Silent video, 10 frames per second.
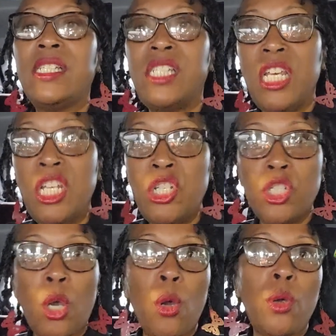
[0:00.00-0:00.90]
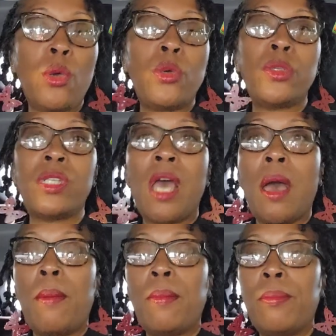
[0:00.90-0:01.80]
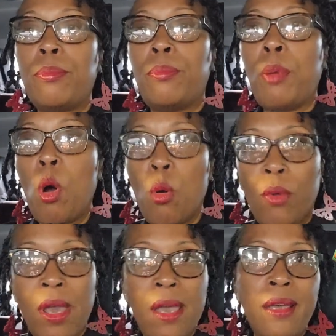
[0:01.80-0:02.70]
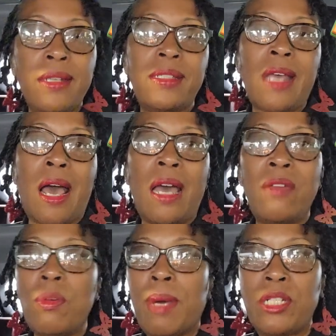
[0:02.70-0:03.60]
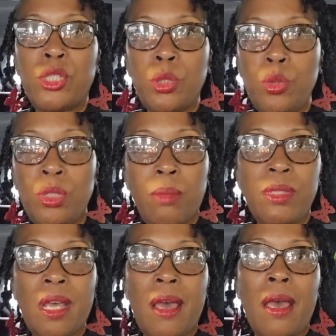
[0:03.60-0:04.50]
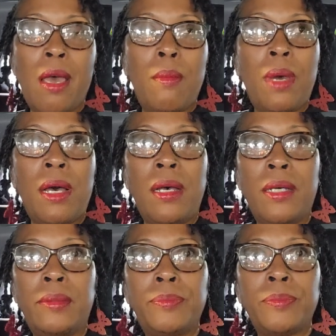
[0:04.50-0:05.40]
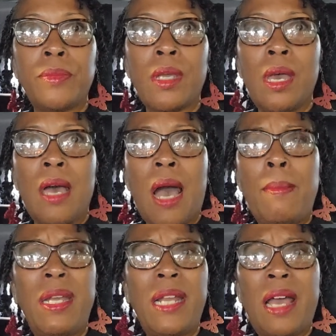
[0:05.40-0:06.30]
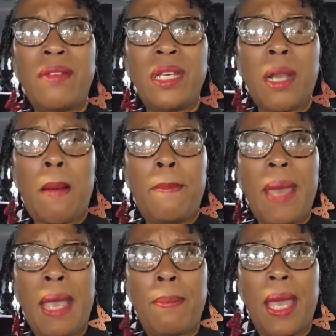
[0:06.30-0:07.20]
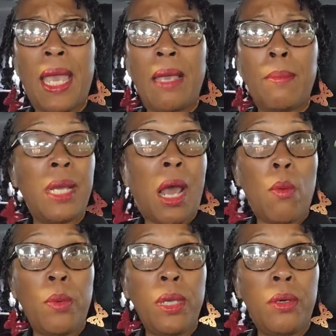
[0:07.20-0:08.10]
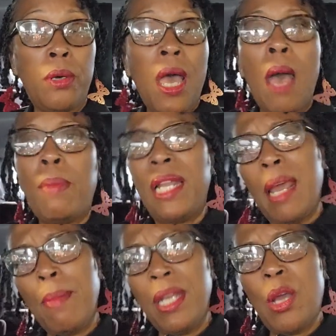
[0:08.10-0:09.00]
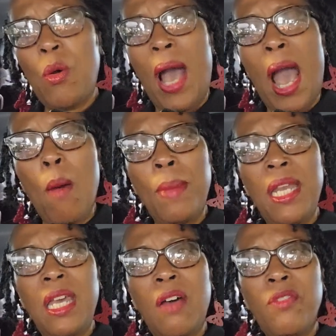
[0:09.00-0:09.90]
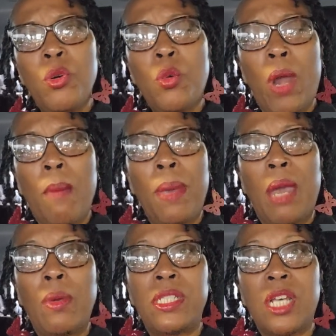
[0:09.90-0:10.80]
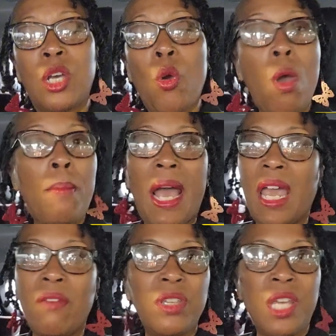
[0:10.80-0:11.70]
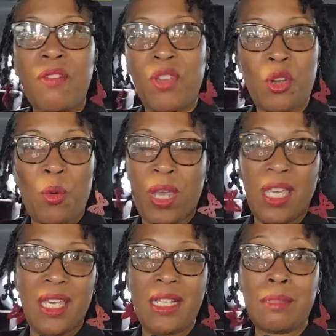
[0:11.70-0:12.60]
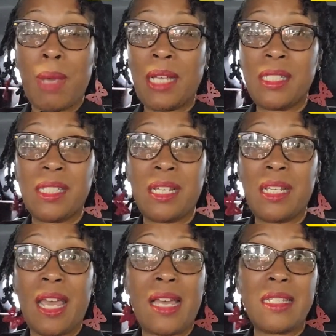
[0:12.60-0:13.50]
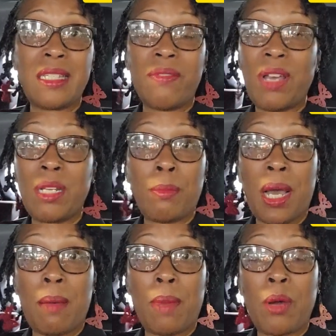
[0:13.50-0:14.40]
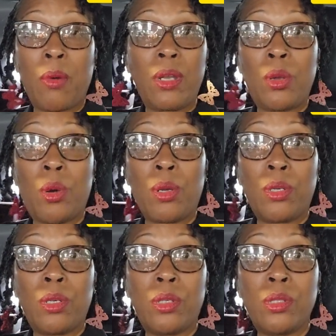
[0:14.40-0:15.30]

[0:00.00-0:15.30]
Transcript: t-shirts, borets. I even buy shoes sometime. I may not have to get a backpack, but I will. But let me know, how many of you grandparents go and buy everything for your grandkids? My son has never had to buy my granddaughter